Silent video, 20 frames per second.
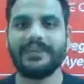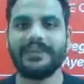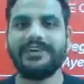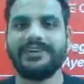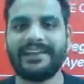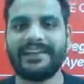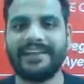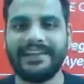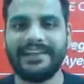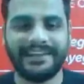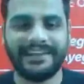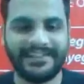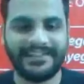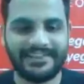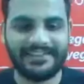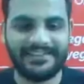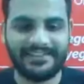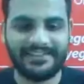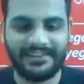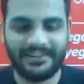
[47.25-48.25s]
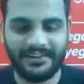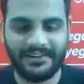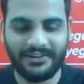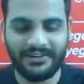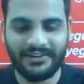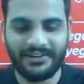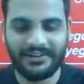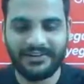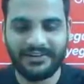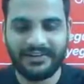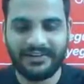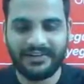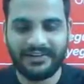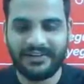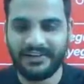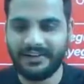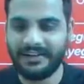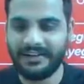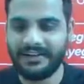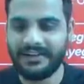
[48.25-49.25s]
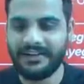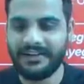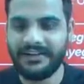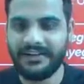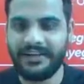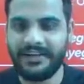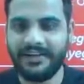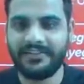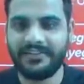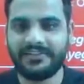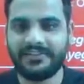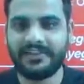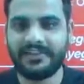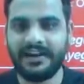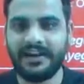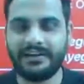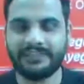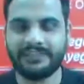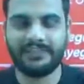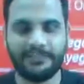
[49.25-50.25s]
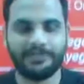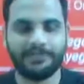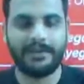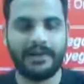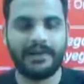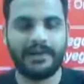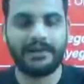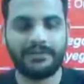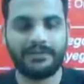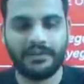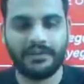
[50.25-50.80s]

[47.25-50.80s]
Okay, so let's start this part.